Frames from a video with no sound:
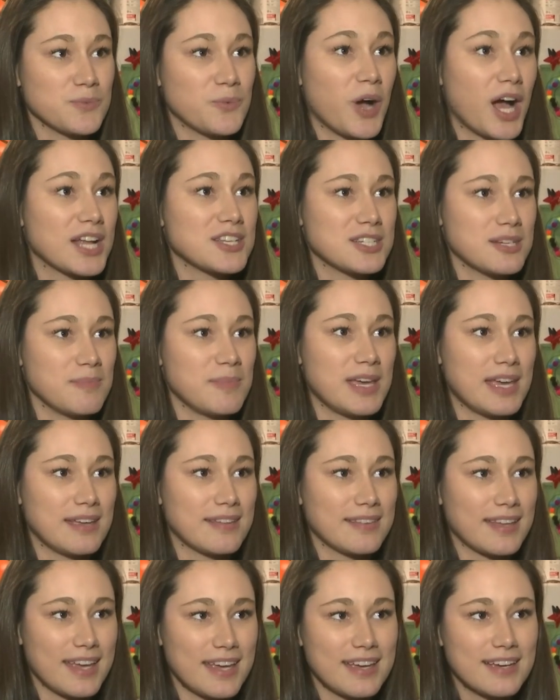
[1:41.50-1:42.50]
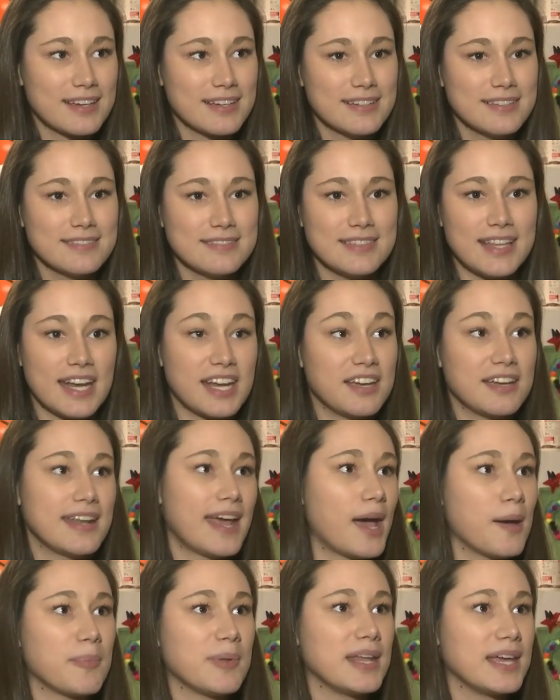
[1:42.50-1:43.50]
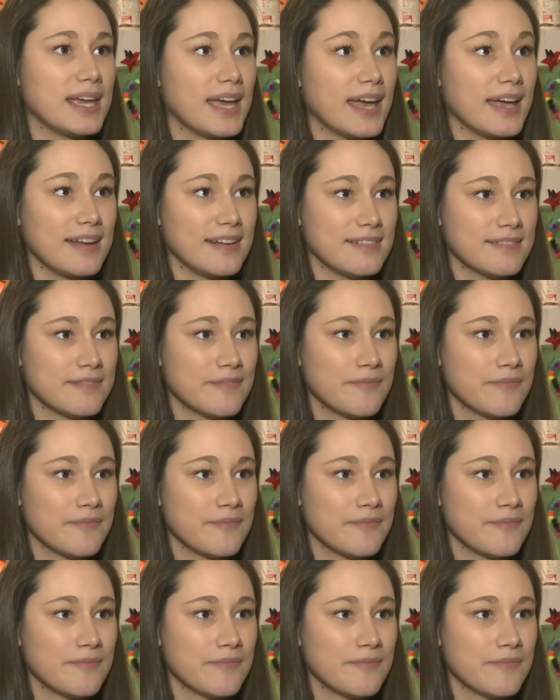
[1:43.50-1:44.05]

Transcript: watching me and like that it could happen again.